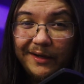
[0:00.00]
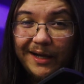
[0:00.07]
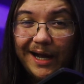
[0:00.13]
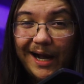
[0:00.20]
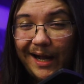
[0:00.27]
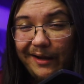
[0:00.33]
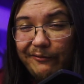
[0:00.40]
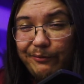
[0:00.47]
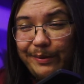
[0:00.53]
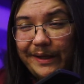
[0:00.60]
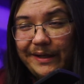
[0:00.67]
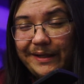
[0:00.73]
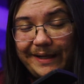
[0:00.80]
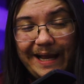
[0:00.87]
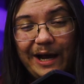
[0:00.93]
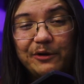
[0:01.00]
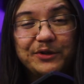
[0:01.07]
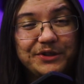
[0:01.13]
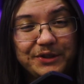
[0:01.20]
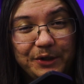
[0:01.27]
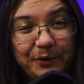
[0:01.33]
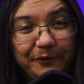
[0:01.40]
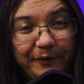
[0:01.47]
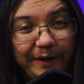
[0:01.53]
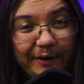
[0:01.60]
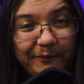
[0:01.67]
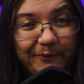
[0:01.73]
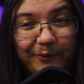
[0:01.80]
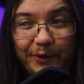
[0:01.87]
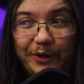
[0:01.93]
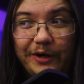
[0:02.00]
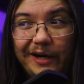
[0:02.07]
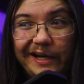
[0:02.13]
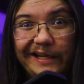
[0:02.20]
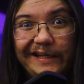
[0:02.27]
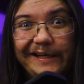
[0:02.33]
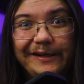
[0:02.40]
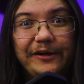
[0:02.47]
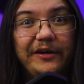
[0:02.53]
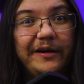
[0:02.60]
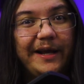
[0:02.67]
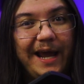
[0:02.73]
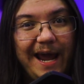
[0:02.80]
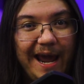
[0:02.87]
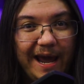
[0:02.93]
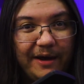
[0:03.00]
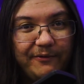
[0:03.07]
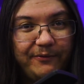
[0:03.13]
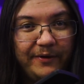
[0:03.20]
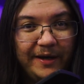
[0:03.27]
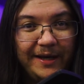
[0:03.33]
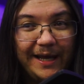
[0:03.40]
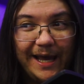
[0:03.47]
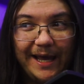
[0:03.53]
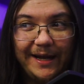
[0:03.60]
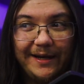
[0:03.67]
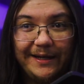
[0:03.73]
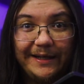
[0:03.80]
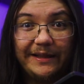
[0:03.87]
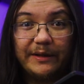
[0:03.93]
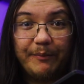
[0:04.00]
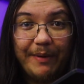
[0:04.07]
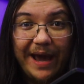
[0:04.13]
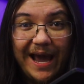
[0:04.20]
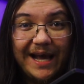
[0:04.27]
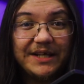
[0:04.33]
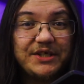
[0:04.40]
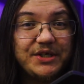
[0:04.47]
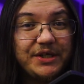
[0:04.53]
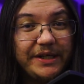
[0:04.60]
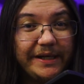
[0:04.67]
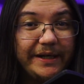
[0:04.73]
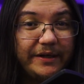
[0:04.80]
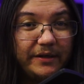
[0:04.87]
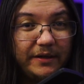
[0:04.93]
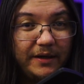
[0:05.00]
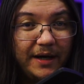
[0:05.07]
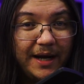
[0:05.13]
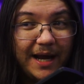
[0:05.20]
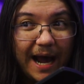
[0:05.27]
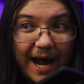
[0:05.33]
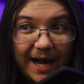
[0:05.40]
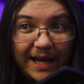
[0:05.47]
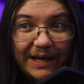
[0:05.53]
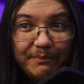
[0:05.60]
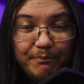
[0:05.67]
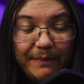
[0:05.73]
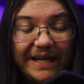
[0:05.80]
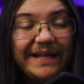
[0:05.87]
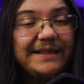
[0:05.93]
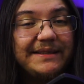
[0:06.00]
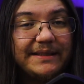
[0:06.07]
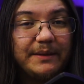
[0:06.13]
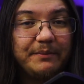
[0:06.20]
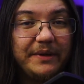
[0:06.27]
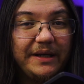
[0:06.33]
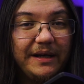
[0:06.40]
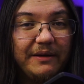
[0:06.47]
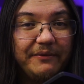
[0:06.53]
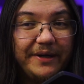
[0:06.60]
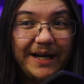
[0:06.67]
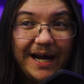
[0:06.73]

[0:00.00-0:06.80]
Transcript: I've been couch surfing for a year and a half, and in the past year, I made something of it.